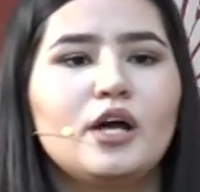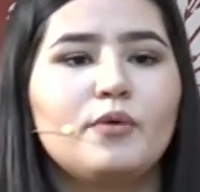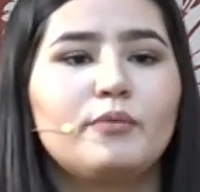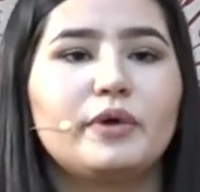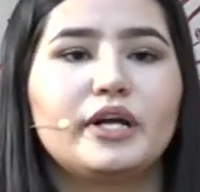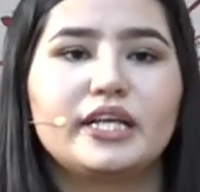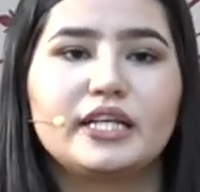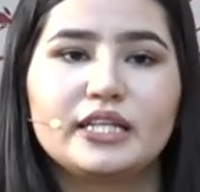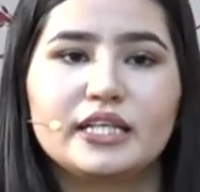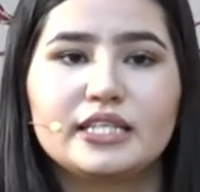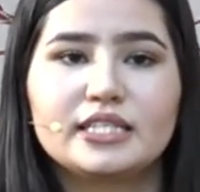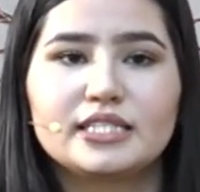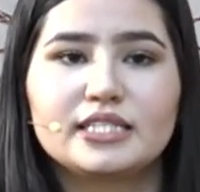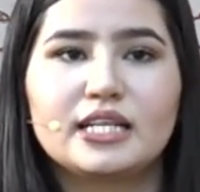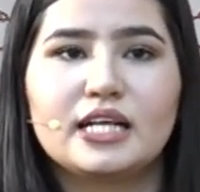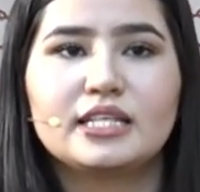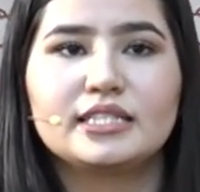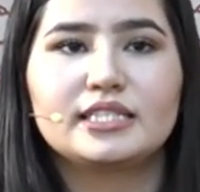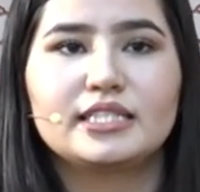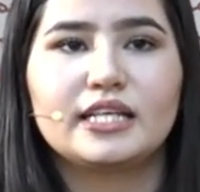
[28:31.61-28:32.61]
work in
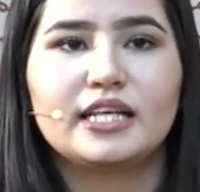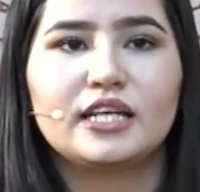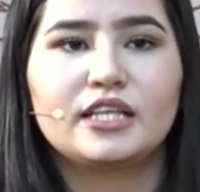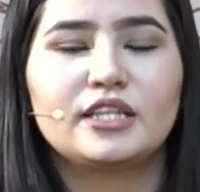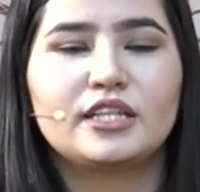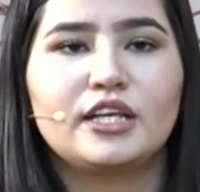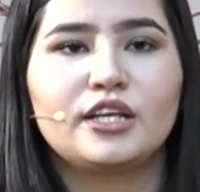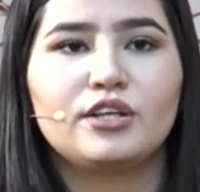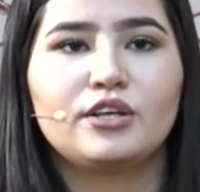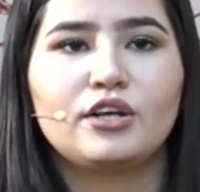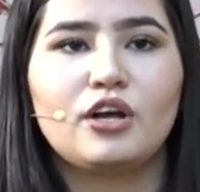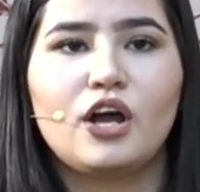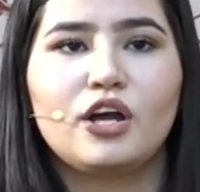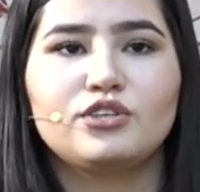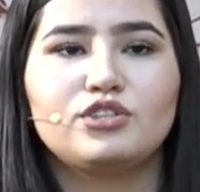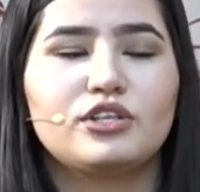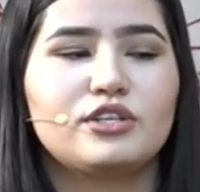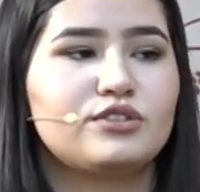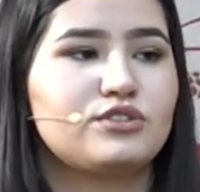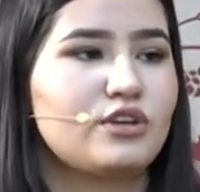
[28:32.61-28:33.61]
consulting, they are
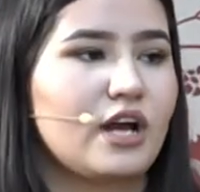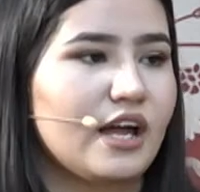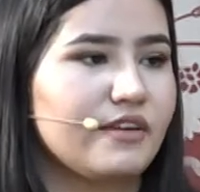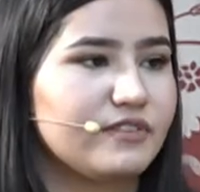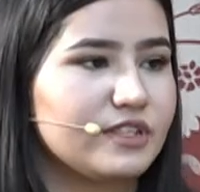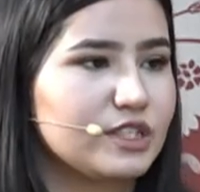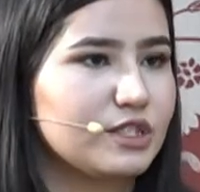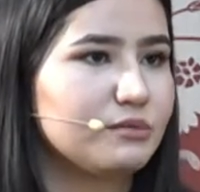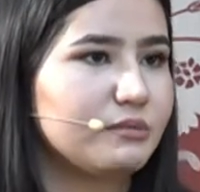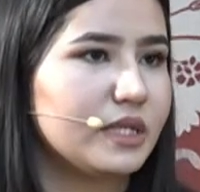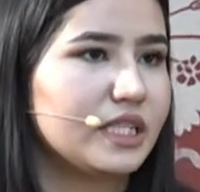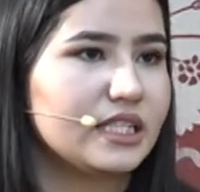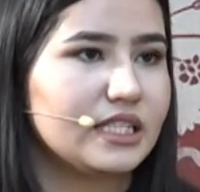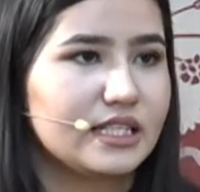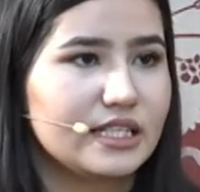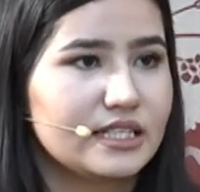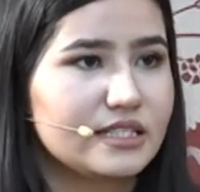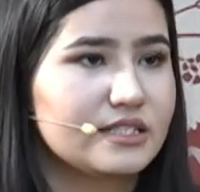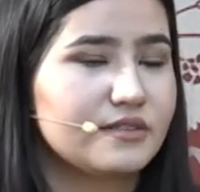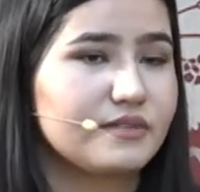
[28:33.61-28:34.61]
striving to meet the
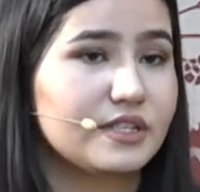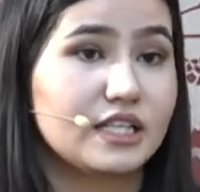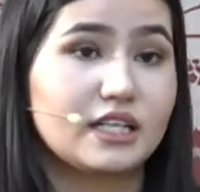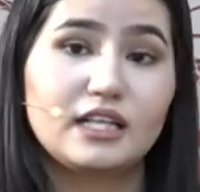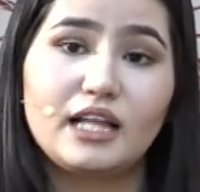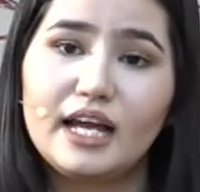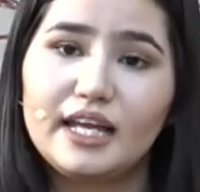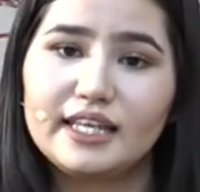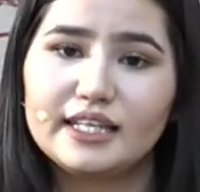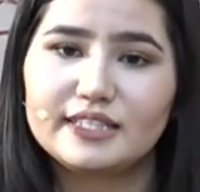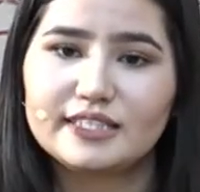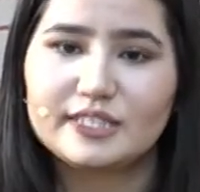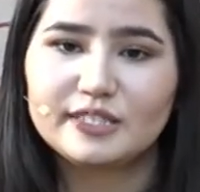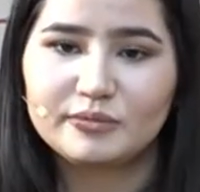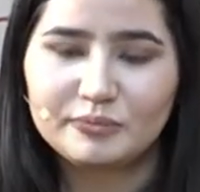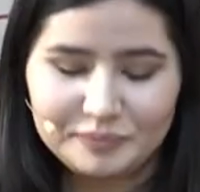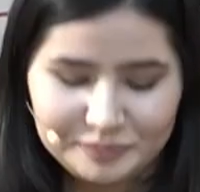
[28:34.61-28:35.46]
needs of their clients.